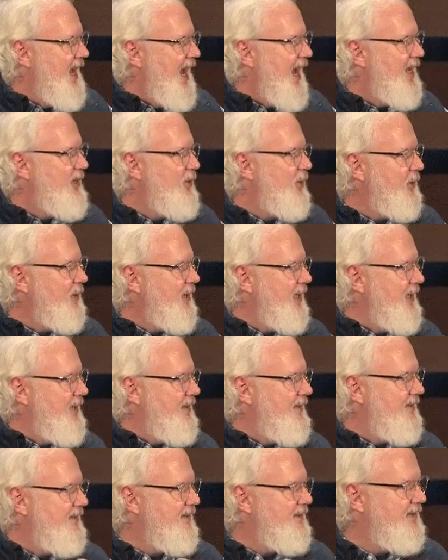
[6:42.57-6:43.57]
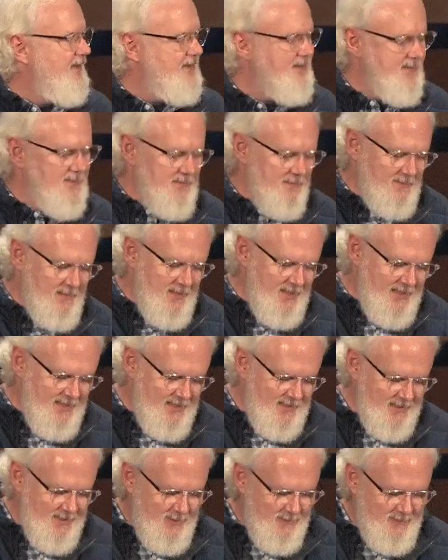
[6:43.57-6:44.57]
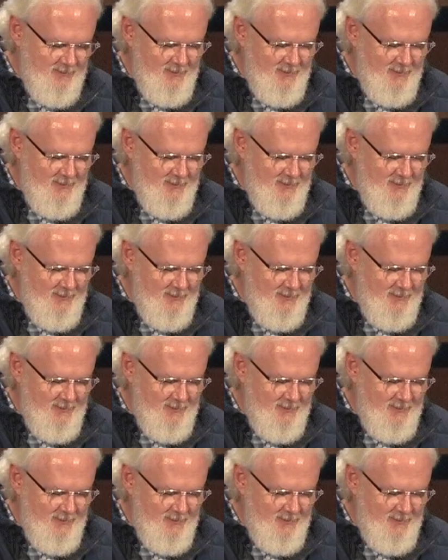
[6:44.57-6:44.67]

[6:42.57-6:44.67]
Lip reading: "I don't like this, it doesn't fit, it doesn't